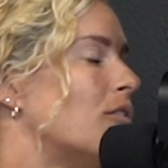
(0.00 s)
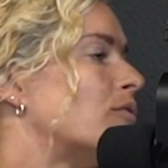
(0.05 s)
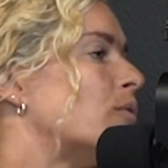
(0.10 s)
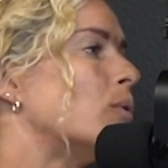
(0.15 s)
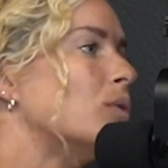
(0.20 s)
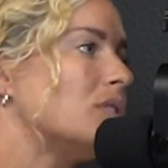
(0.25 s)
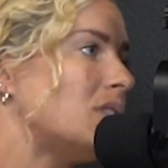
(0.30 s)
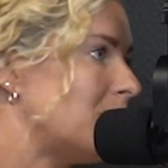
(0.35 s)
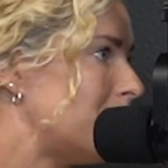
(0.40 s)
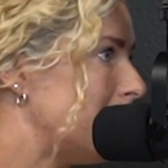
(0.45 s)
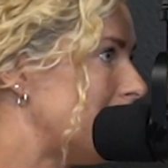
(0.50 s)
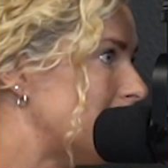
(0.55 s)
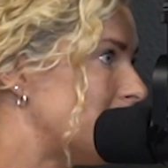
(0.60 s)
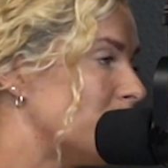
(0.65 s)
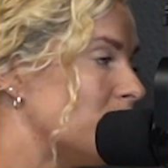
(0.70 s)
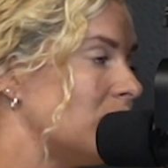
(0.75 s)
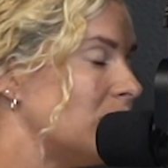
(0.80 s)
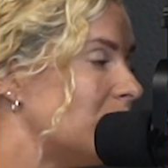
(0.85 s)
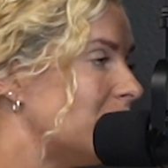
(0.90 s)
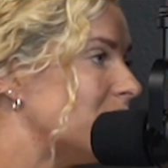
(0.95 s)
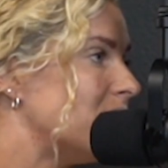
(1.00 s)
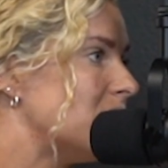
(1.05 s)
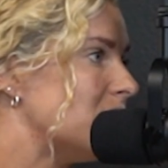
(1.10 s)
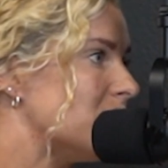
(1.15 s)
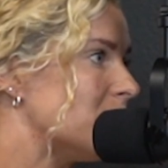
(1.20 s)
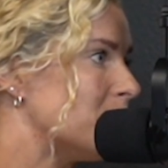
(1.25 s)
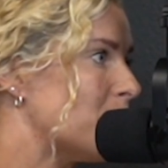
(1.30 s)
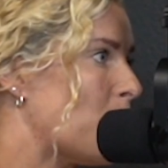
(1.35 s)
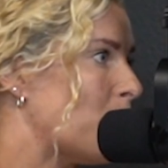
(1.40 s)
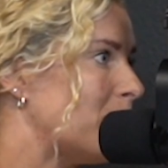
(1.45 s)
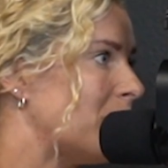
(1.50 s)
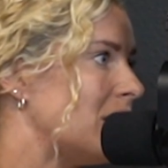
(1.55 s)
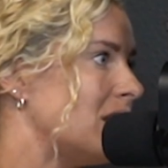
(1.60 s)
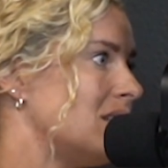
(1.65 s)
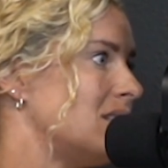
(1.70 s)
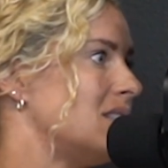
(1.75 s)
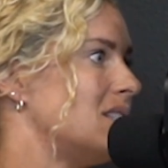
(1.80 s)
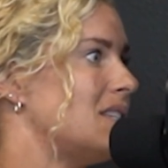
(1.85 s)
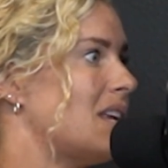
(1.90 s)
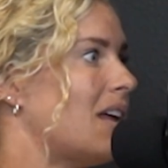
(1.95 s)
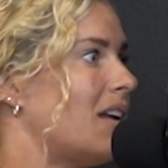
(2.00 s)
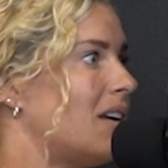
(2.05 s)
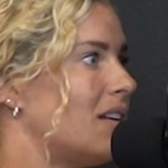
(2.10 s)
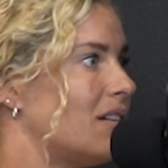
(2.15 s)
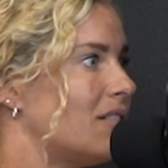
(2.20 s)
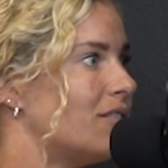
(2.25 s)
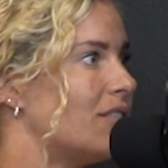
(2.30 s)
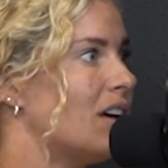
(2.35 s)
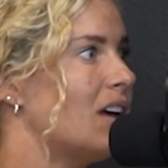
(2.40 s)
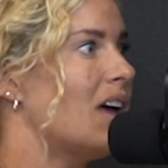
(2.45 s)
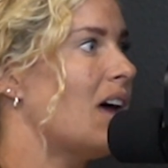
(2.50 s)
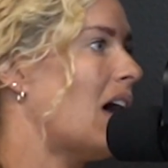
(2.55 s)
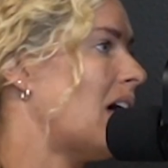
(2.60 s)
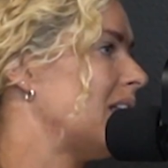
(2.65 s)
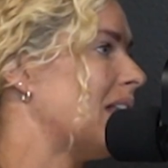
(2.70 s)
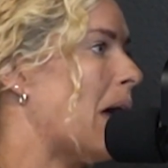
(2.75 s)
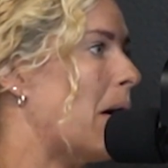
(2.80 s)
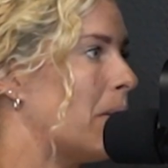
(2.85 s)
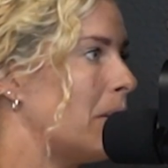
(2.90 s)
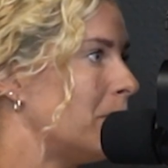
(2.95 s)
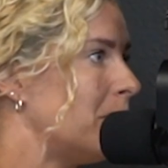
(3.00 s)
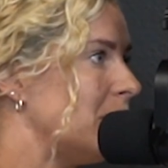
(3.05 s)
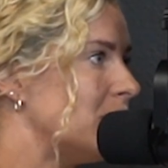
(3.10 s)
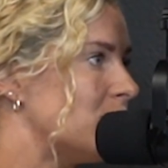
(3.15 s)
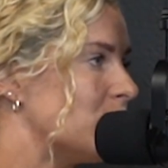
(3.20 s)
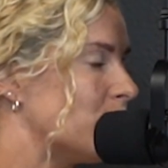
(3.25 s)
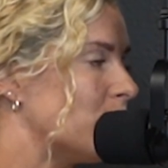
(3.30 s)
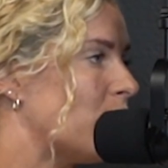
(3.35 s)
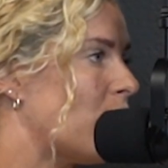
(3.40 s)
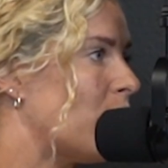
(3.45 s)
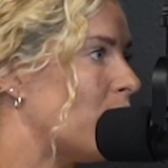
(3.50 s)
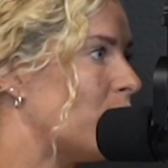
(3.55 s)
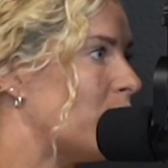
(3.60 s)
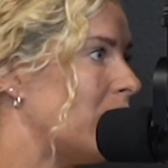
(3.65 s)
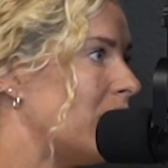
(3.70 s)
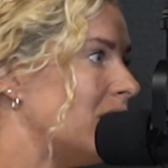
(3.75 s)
forcing me to relive this moment instead of allowing me to grow.